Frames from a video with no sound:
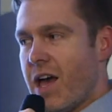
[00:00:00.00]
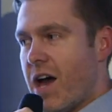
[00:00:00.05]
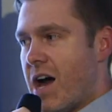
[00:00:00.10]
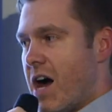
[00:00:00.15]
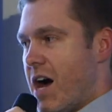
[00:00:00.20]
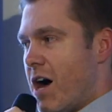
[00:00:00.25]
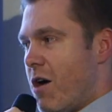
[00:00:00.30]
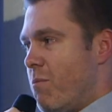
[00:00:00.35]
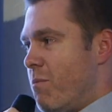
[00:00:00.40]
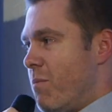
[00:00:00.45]

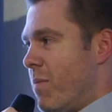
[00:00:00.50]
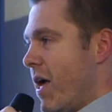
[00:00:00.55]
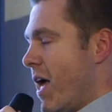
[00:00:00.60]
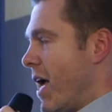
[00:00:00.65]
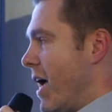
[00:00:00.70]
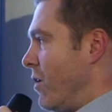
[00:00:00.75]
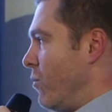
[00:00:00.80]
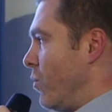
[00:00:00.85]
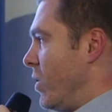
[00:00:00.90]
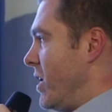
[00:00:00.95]

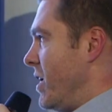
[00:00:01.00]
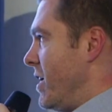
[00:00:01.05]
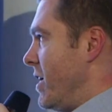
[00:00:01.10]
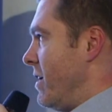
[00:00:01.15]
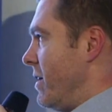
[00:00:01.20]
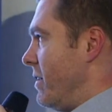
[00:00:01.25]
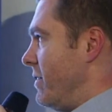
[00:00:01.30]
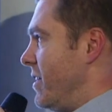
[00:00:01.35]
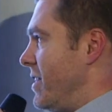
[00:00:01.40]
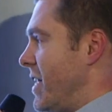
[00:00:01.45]
And
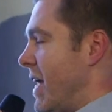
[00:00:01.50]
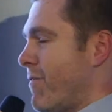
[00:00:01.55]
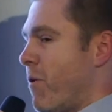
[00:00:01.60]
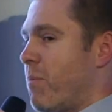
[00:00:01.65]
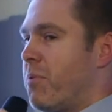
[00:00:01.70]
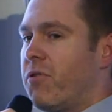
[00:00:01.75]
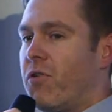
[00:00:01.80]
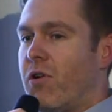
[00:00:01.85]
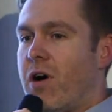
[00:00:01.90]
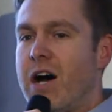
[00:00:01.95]
we didn't have a
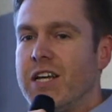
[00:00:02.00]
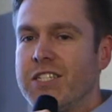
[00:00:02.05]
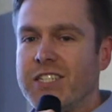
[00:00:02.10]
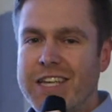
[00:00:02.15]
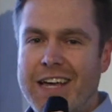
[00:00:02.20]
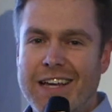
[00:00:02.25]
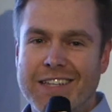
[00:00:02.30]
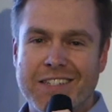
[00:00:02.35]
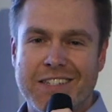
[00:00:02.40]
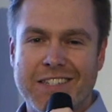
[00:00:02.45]

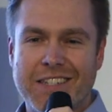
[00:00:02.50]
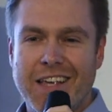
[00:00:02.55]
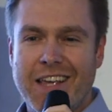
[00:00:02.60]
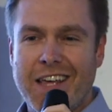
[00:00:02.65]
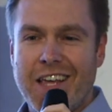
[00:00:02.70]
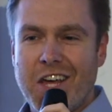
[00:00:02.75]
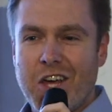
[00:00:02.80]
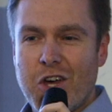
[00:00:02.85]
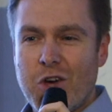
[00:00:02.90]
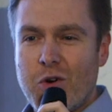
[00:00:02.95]
process
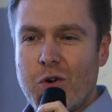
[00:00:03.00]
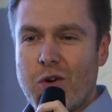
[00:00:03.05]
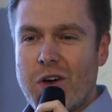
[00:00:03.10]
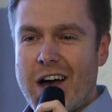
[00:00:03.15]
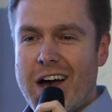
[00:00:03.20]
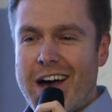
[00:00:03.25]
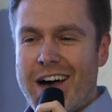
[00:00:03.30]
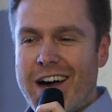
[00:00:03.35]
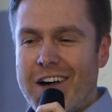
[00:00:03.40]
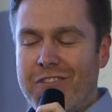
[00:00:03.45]

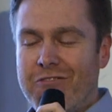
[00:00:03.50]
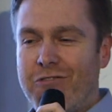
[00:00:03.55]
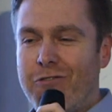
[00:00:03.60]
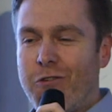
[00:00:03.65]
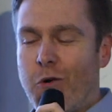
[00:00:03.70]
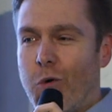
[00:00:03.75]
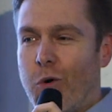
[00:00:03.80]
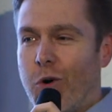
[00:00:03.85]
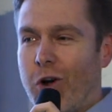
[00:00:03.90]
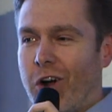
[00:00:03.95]

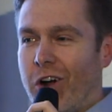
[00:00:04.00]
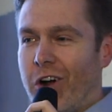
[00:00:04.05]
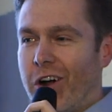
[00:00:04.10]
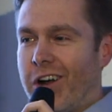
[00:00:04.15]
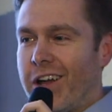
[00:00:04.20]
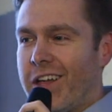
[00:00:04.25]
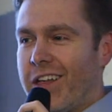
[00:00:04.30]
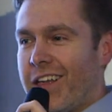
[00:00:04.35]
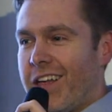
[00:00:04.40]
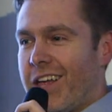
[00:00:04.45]

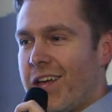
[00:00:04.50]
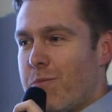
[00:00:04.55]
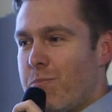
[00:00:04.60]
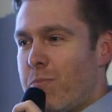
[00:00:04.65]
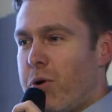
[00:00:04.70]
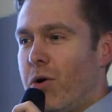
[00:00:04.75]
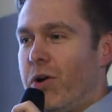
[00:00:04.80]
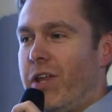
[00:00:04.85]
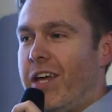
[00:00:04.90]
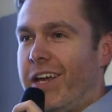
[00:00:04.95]
for
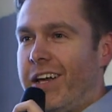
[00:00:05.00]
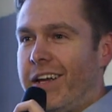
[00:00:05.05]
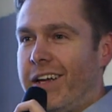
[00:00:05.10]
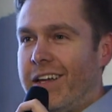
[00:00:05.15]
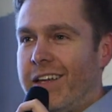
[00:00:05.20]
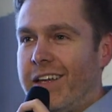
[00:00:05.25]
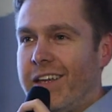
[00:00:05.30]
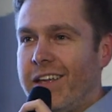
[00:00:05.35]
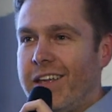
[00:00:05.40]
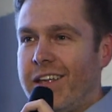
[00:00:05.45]

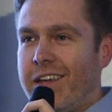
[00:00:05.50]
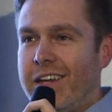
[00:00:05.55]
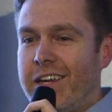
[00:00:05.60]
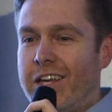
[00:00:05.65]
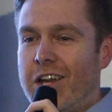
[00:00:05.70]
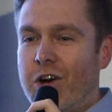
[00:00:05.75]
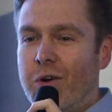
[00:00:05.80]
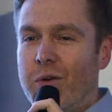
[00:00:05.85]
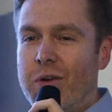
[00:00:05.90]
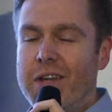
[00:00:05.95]
putting
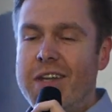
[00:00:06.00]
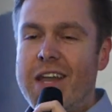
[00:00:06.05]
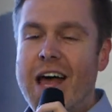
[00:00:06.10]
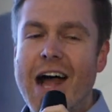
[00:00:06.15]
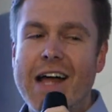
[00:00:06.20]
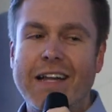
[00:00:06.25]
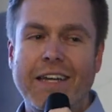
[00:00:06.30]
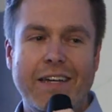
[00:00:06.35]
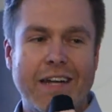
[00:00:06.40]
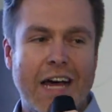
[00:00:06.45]

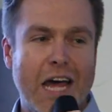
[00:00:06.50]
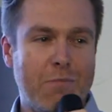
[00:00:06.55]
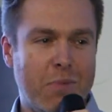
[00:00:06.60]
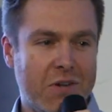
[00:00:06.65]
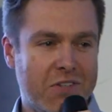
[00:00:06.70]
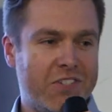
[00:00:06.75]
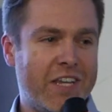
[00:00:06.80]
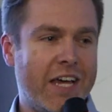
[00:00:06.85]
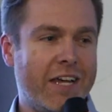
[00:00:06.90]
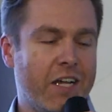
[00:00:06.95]

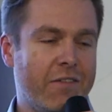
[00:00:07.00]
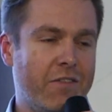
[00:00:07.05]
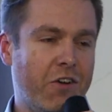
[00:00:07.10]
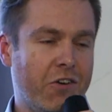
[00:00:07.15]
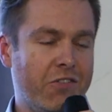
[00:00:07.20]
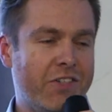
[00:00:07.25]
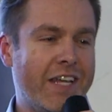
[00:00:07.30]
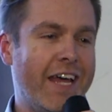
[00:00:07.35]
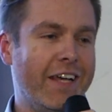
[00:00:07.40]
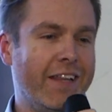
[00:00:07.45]
99% of
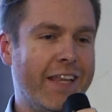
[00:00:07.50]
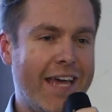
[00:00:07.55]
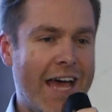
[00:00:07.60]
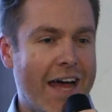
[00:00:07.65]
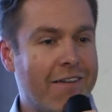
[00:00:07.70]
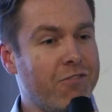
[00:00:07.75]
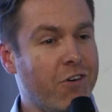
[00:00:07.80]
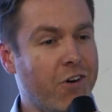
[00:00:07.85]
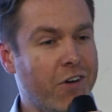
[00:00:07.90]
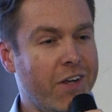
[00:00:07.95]
your daily
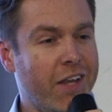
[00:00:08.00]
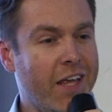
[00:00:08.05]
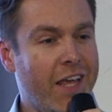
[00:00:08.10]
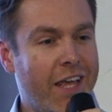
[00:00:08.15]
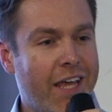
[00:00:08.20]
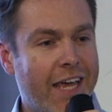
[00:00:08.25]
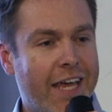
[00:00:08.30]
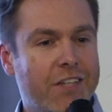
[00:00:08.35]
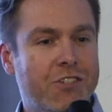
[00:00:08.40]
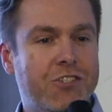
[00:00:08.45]
effort
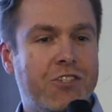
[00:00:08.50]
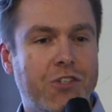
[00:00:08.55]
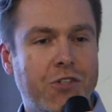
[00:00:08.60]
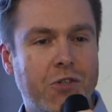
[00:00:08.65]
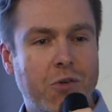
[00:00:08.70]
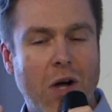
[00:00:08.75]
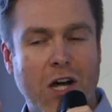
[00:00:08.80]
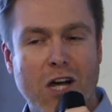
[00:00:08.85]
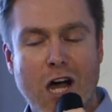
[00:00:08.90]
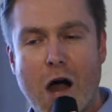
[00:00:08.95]

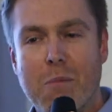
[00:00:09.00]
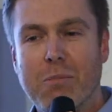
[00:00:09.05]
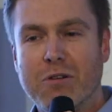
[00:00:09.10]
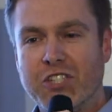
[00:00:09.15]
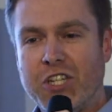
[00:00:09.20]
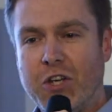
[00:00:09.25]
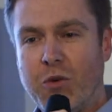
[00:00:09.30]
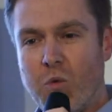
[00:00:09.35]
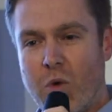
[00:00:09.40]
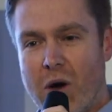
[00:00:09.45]
into
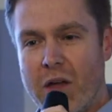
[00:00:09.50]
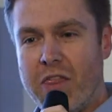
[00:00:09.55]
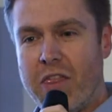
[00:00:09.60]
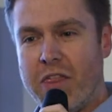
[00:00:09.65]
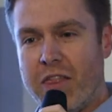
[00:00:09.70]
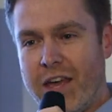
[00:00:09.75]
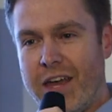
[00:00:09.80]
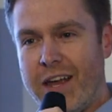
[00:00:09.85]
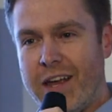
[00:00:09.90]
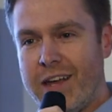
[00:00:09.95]
accomplishing one
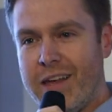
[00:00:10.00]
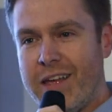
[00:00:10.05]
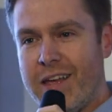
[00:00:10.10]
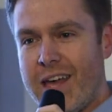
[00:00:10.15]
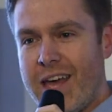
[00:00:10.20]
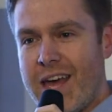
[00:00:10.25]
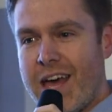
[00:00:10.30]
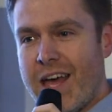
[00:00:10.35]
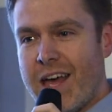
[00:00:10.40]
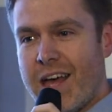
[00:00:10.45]
thing
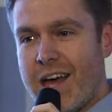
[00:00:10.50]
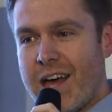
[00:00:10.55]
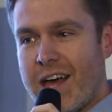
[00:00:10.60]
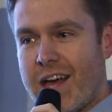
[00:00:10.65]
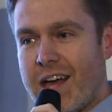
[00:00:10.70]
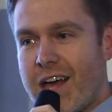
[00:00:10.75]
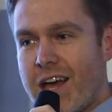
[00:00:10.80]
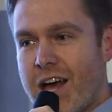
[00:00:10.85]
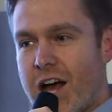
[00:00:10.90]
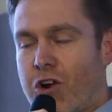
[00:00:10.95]

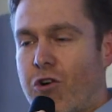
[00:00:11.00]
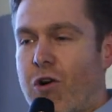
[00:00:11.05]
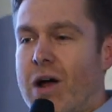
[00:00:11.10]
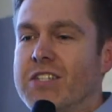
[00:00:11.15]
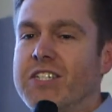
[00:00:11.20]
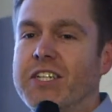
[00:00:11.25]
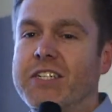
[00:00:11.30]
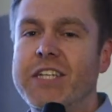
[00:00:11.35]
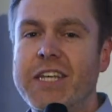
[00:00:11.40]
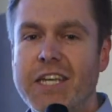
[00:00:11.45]

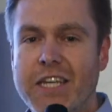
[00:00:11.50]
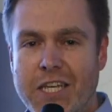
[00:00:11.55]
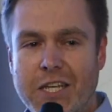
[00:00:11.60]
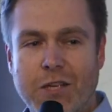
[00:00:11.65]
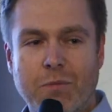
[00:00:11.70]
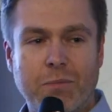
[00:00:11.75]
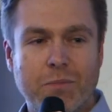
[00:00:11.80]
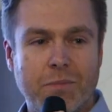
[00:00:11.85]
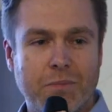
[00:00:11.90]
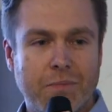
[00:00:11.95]
across a
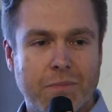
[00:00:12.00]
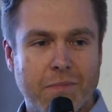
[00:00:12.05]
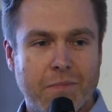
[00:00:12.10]
team.